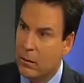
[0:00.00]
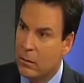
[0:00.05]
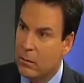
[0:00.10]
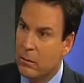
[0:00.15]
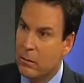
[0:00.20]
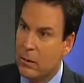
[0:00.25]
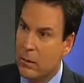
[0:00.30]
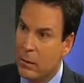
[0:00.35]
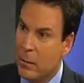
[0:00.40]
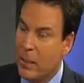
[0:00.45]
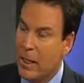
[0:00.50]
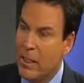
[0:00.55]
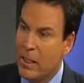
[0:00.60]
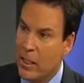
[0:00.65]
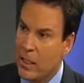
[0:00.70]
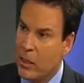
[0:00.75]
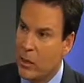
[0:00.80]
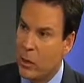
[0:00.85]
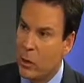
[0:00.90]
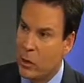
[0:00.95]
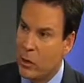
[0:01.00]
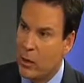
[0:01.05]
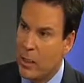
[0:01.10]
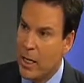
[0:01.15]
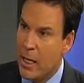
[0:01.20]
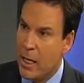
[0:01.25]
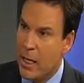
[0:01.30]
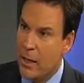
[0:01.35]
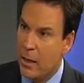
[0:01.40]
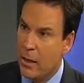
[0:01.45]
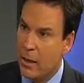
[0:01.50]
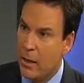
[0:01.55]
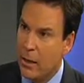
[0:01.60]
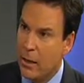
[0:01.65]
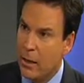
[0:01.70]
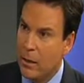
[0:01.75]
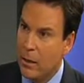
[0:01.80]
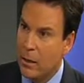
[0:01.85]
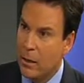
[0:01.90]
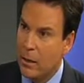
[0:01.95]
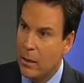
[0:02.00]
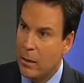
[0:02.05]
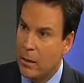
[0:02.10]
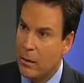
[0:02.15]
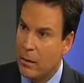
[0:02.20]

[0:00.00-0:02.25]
yeah, because they can have, loose teeth, they can